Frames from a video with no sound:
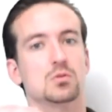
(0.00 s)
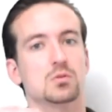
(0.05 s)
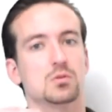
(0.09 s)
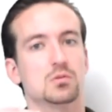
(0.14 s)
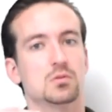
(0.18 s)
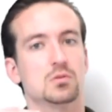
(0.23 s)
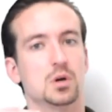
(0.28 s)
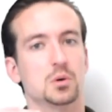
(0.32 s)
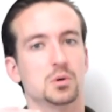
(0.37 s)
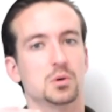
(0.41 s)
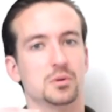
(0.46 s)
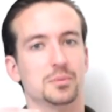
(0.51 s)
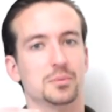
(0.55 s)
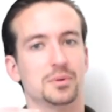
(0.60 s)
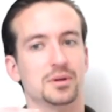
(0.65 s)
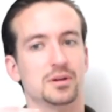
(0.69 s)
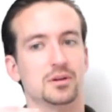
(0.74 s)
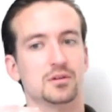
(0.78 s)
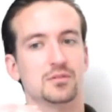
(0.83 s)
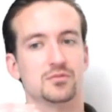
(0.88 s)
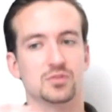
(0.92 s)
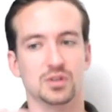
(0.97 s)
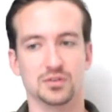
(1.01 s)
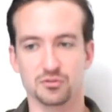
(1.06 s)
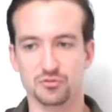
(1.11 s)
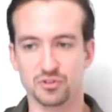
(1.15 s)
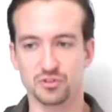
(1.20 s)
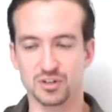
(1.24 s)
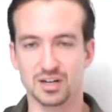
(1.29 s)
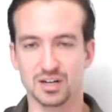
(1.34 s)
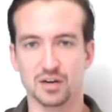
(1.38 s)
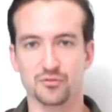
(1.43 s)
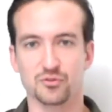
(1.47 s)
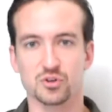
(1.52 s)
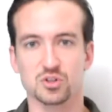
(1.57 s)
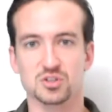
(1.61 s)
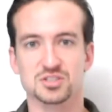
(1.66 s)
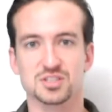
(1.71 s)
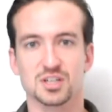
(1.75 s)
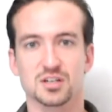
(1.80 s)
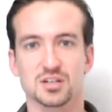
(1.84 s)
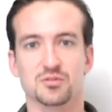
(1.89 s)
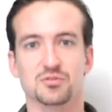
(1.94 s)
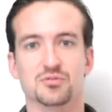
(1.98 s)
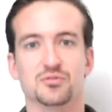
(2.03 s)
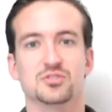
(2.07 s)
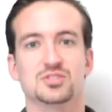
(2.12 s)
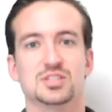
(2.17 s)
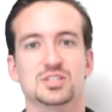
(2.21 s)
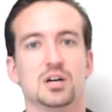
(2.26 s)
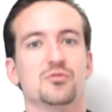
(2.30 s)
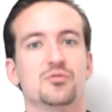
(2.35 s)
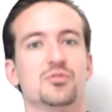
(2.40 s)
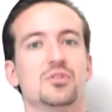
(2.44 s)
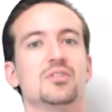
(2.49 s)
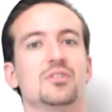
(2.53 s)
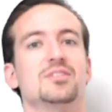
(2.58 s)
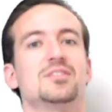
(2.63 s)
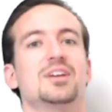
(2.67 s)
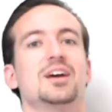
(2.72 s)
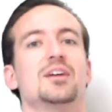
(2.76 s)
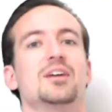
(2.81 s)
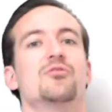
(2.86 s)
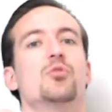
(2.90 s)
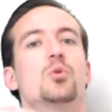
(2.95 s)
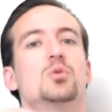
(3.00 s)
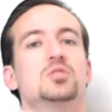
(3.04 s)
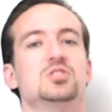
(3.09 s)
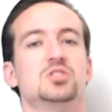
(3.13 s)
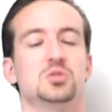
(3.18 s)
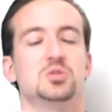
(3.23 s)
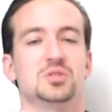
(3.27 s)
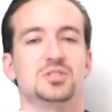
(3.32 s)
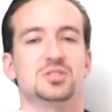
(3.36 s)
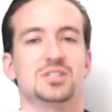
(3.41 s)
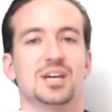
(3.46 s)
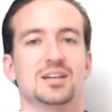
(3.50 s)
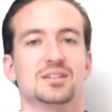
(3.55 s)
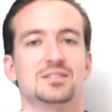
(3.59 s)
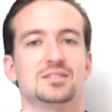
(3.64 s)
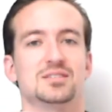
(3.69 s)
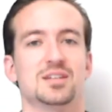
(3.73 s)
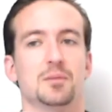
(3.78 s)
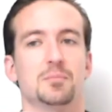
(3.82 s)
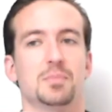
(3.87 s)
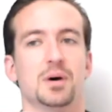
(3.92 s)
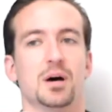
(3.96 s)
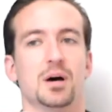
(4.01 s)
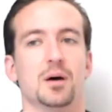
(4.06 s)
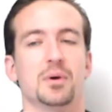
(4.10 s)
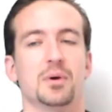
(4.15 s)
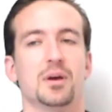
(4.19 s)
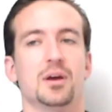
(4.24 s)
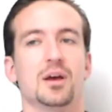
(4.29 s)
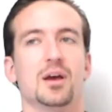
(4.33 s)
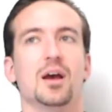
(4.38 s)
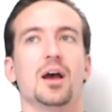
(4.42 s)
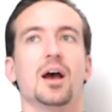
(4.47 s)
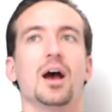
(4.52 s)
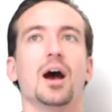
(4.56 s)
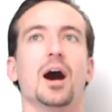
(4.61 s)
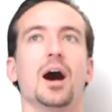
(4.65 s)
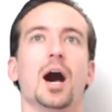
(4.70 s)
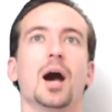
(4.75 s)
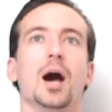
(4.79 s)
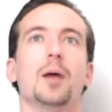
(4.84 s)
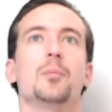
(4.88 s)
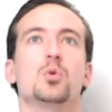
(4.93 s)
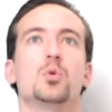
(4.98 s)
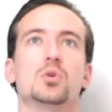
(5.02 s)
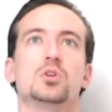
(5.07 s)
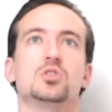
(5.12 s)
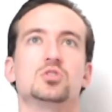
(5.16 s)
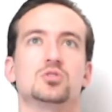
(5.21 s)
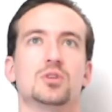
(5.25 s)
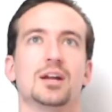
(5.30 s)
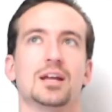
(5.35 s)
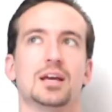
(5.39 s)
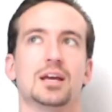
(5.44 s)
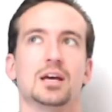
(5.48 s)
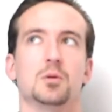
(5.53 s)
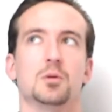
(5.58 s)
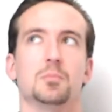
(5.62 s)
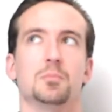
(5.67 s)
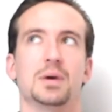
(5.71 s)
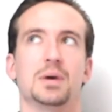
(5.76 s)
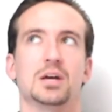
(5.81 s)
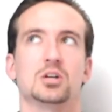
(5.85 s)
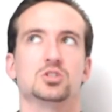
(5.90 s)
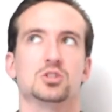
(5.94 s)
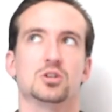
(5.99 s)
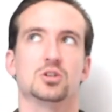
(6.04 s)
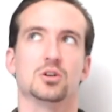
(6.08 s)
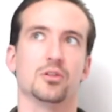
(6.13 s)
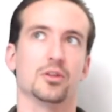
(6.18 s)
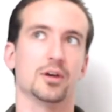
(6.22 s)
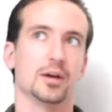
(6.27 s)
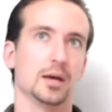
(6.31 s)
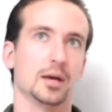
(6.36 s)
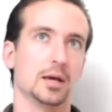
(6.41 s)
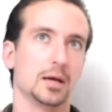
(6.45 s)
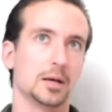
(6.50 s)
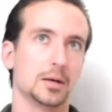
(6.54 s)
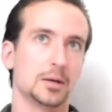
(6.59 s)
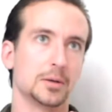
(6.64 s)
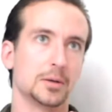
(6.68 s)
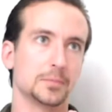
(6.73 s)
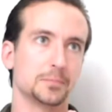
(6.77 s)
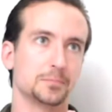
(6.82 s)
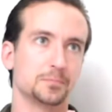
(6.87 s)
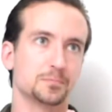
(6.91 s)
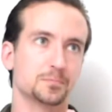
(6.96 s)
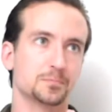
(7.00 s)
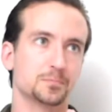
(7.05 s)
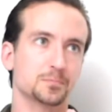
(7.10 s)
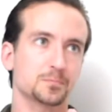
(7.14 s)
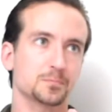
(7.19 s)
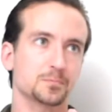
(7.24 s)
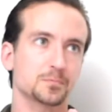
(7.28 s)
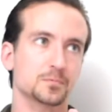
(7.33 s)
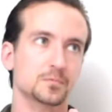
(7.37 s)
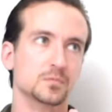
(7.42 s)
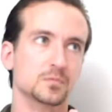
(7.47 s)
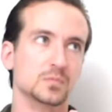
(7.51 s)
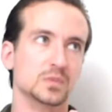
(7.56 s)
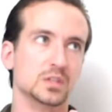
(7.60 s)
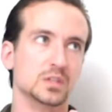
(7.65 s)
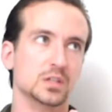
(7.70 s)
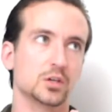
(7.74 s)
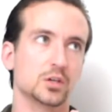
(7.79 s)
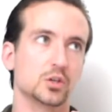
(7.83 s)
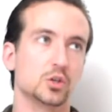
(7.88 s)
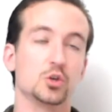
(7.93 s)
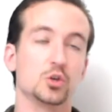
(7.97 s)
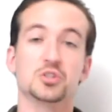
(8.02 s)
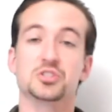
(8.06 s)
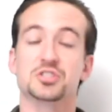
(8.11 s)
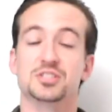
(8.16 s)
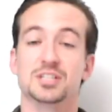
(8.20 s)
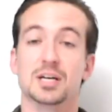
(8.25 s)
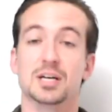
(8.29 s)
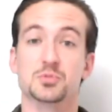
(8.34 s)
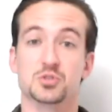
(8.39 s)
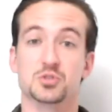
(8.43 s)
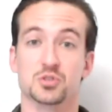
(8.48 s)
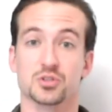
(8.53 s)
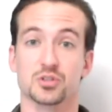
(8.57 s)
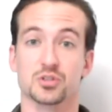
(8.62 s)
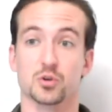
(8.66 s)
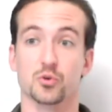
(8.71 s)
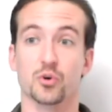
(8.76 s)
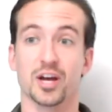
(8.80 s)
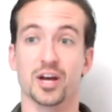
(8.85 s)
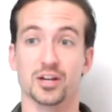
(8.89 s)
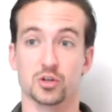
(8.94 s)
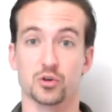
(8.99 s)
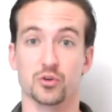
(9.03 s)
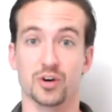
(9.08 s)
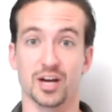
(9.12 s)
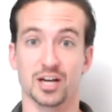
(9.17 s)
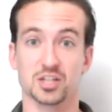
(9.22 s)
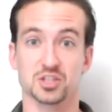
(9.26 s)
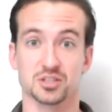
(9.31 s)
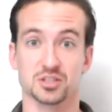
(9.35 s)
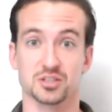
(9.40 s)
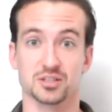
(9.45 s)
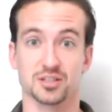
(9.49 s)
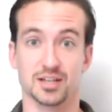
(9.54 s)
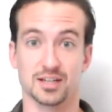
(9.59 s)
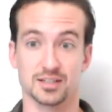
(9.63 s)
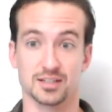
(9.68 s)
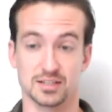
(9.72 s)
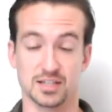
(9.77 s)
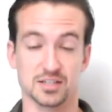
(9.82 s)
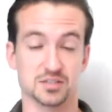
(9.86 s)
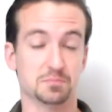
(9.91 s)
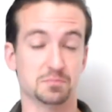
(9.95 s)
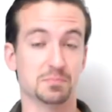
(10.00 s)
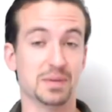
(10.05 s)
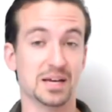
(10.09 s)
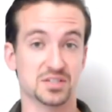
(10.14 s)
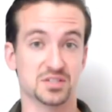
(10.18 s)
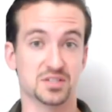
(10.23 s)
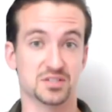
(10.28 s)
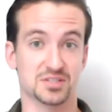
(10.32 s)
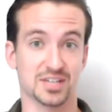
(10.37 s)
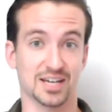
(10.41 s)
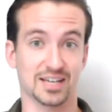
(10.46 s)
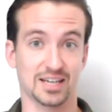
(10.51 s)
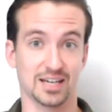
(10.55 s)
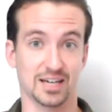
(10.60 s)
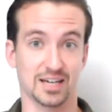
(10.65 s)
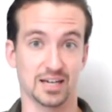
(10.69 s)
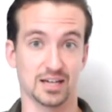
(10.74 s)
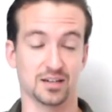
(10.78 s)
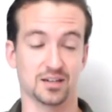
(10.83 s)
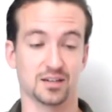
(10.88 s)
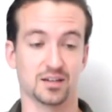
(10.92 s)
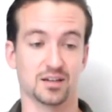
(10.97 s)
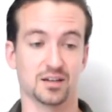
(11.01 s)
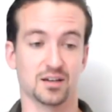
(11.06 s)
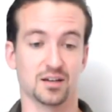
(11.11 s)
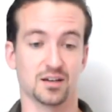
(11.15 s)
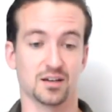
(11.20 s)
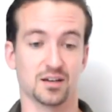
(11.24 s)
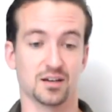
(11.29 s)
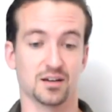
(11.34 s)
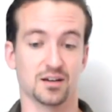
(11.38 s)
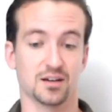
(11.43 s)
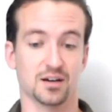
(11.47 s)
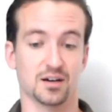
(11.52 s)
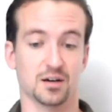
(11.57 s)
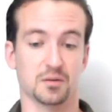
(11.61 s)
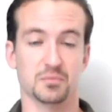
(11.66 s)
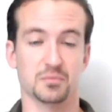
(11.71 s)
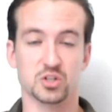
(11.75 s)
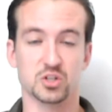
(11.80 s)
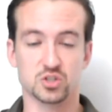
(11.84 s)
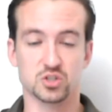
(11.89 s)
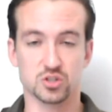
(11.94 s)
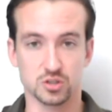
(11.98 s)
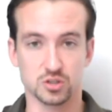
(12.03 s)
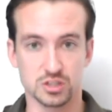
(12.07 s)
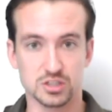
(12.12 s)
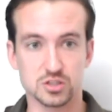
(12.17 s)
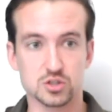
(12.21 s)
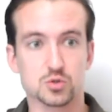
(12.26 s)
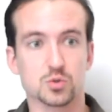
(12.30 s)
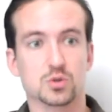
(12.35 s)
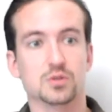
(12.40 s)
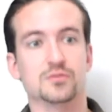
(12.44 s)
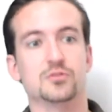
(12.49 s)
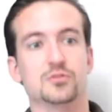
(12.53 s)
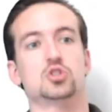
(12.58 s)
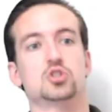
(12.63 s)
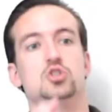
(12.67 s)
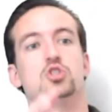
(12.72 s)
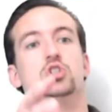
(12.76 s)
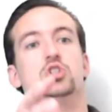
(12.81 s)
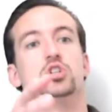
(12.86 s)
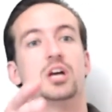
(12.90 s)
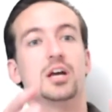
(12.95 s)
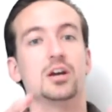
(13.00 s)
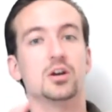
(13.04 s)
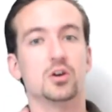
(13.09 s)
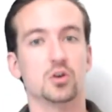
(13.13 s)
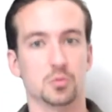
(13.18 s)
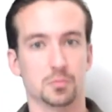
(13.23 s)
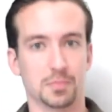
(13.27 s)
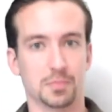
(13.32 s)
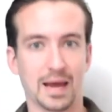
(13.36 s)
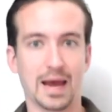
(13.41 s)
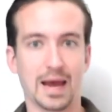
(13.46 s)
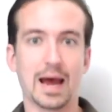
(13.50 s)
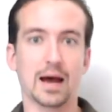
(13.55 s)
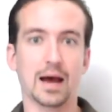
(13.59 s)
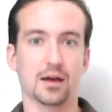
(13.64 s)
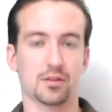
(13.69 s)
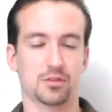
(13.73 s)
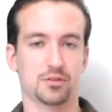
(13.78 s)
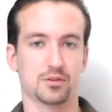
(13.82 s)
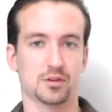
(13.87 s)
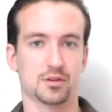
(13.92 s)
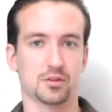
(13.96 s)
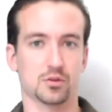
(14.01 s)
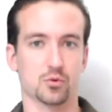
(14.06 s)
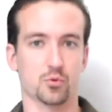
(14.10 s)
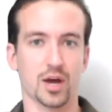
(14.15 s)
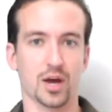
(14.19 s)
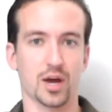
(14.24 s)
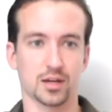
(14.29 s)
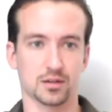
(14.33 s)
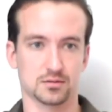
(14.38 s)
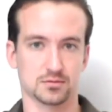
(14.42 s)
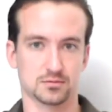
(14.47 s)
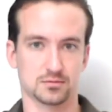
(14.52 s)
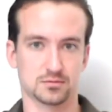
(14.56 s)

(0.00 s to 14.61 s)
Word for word: grow a little bit. If you have to figure it out for yourself, self it t- forces you to take a step up. I'm going to try to help make sure that your steps are in the right direction as, as best as I can. Um, that you're in sort of a general path in the right